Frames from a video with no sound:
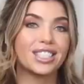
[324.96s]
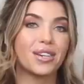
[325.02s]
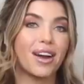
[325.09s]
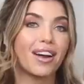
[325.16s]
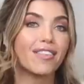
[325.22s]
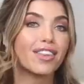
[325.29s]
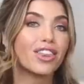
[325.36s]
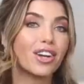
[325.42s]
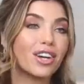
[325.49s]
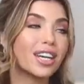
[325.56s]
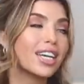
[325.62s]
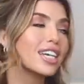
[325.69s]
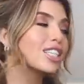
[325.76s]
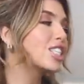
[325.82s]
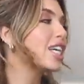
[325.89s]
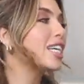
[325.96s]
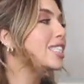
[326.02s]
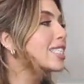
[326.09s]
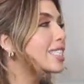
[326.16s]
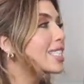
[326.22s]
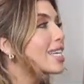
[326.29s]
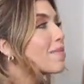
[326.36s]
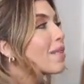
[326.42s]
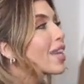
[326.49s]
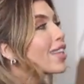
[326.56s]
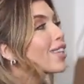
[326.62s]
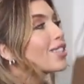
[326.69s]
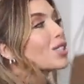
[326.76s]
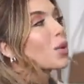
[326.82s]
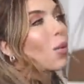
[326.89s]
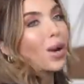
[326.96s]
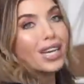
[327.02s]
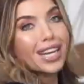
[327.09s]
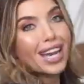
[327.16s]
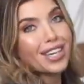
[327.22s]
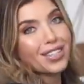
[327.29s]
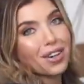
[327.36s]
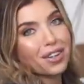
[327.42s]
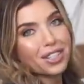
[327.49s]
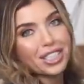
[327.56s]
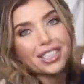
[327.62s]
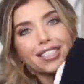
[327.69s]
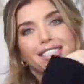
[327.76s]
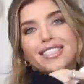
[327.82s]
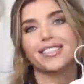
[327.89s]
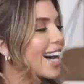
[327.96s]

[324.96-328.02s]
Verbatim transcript: do have a 30 inch inseam and they're $28.